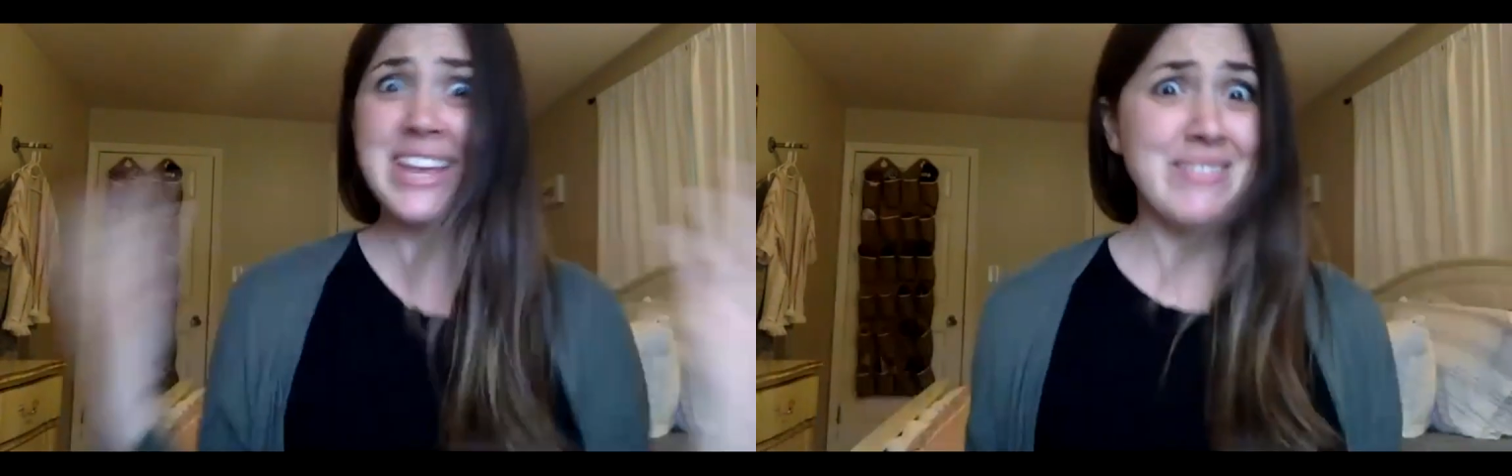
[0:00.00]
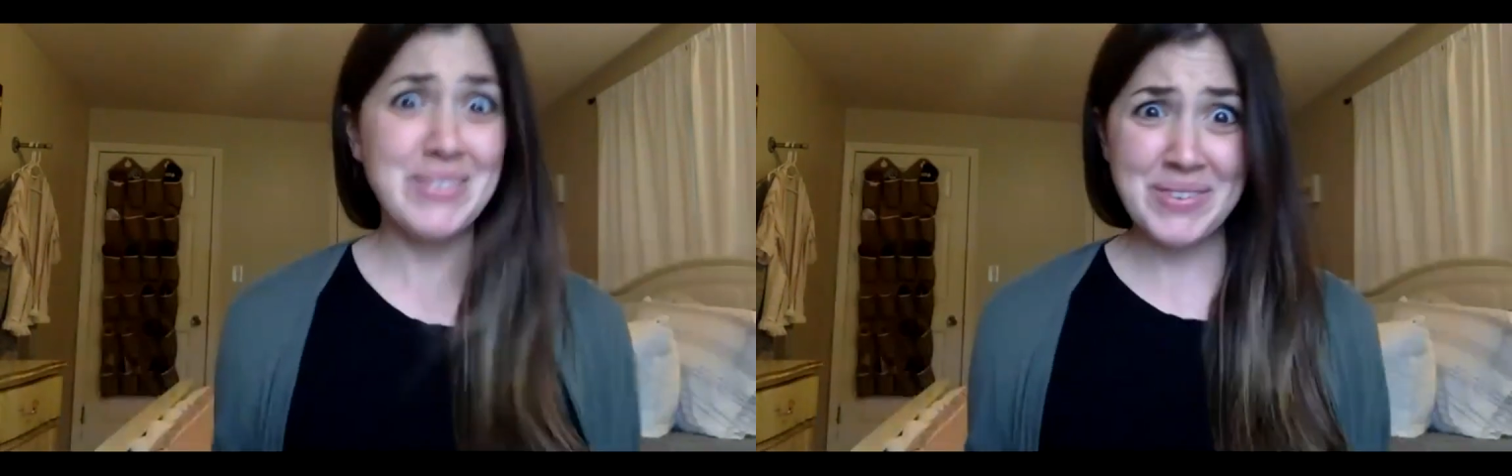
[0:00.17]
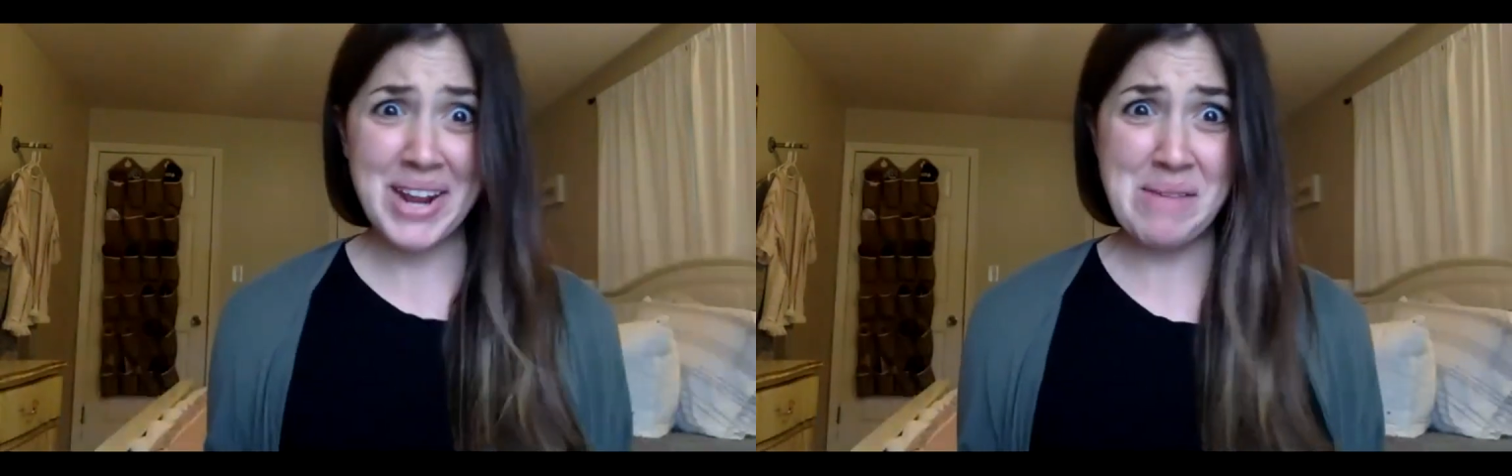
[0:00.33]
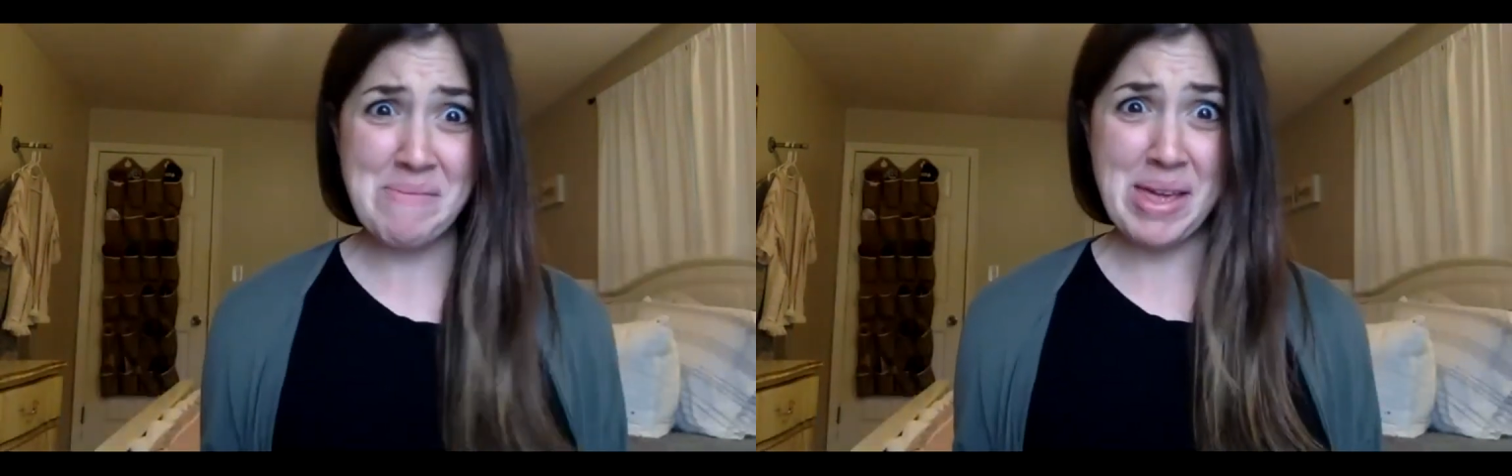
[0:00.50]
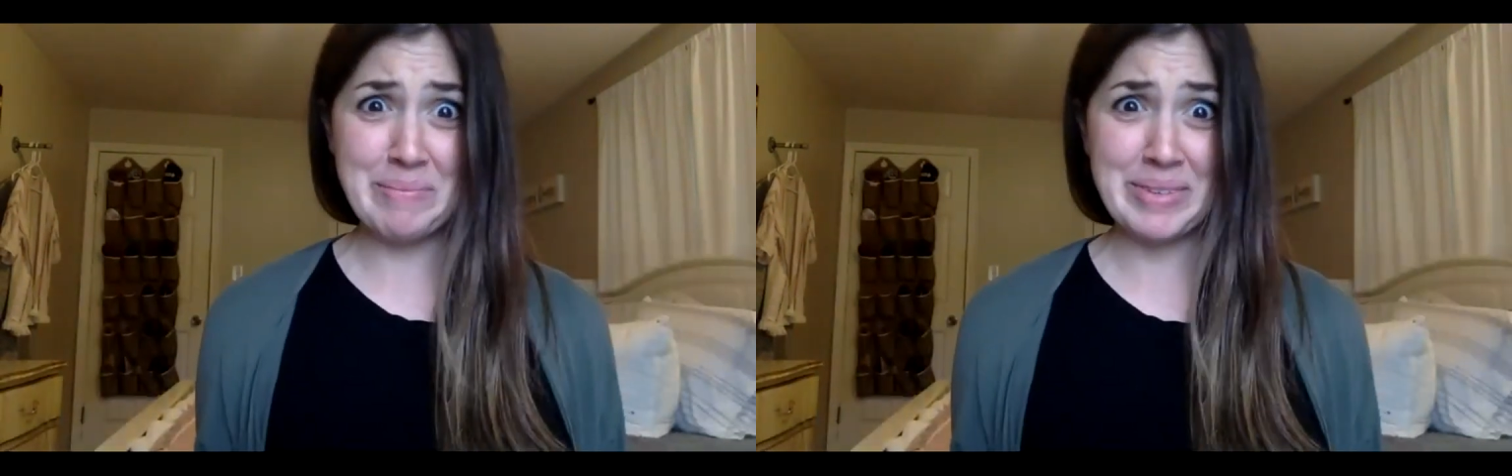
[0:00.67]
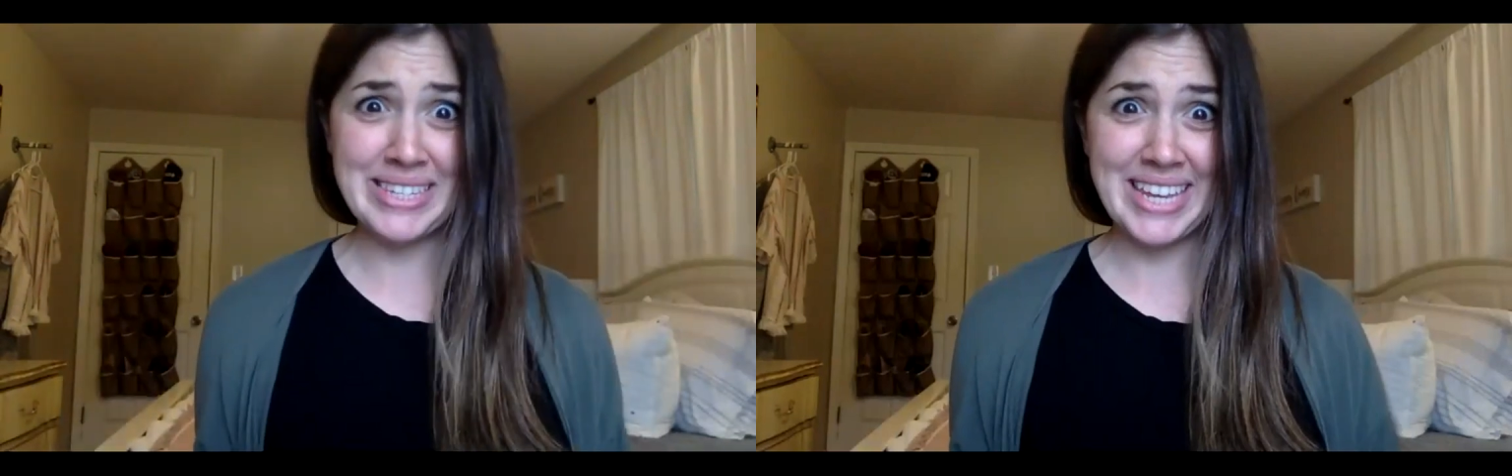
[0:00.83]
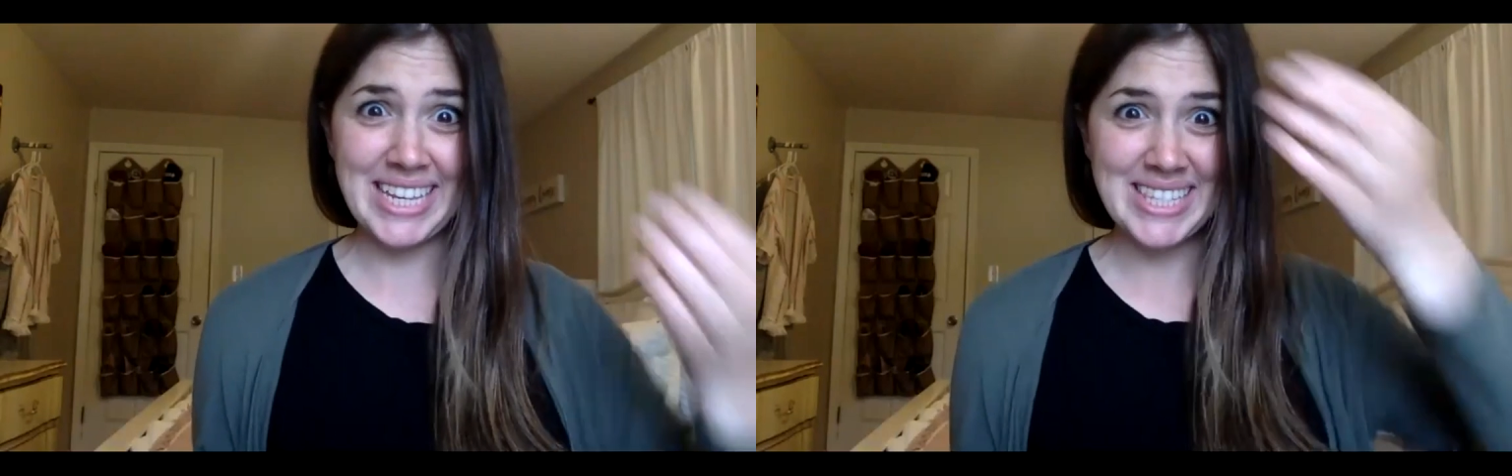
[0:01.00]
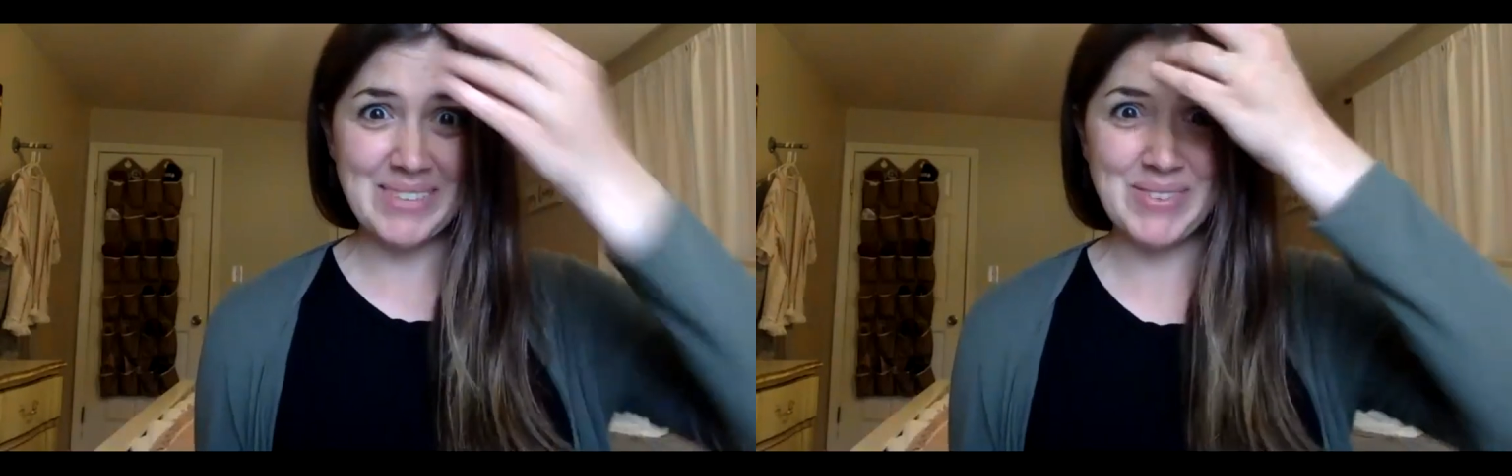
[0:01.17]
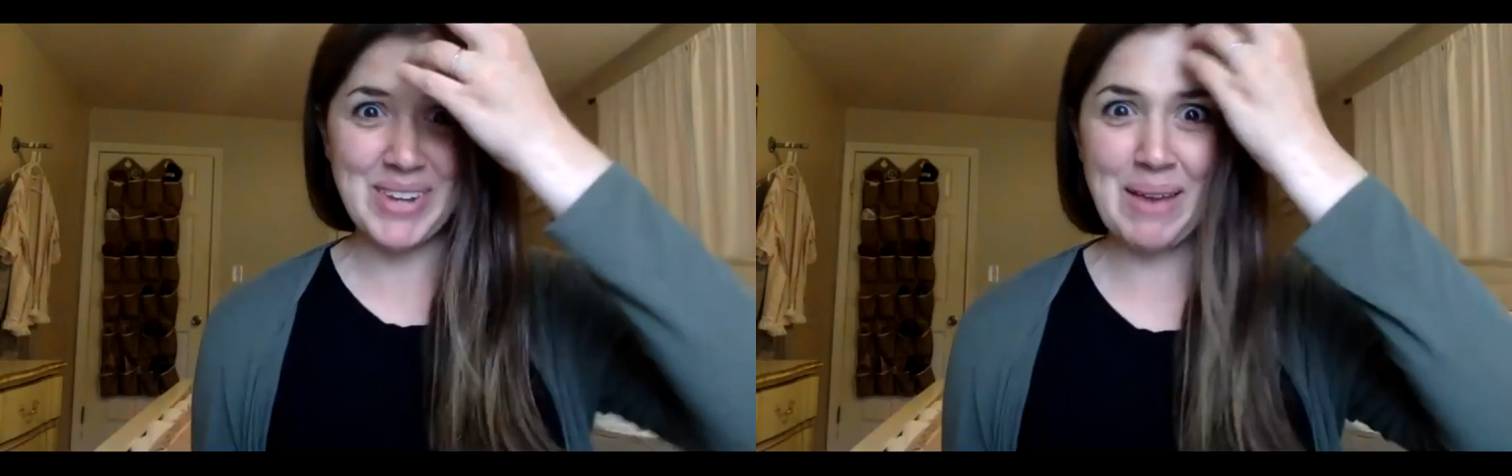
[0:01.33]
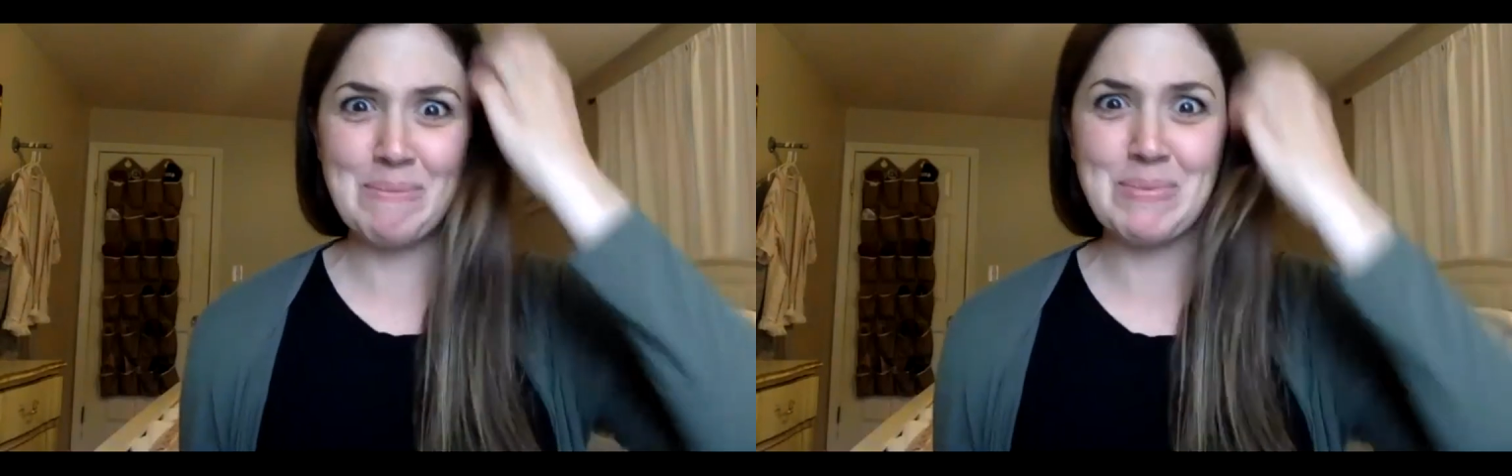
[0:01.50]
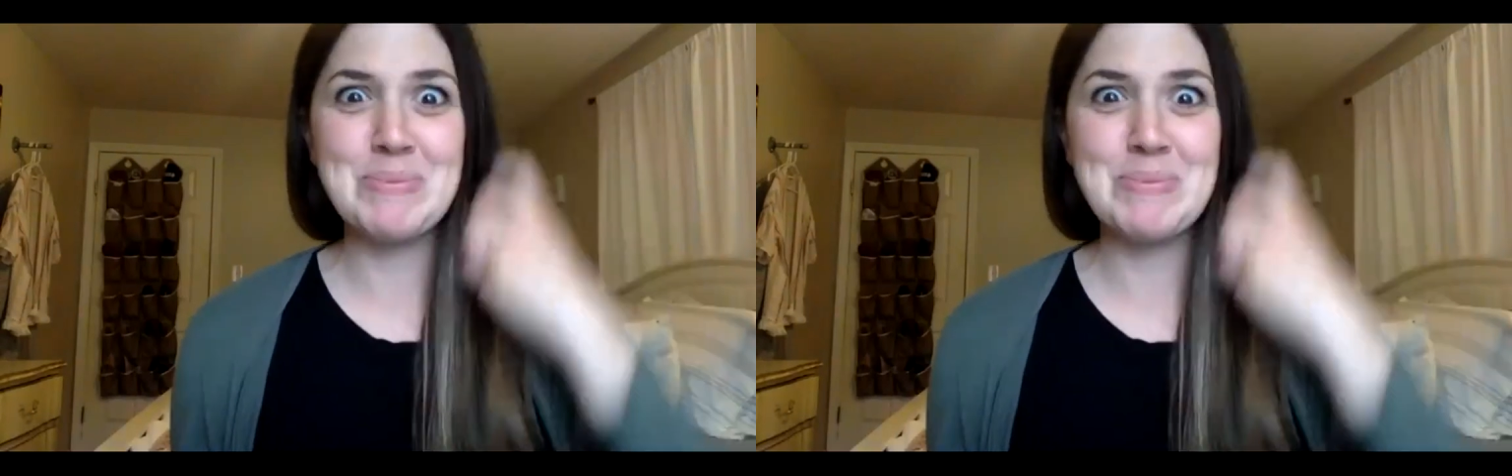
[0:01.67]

even when I make mistakes sometimes,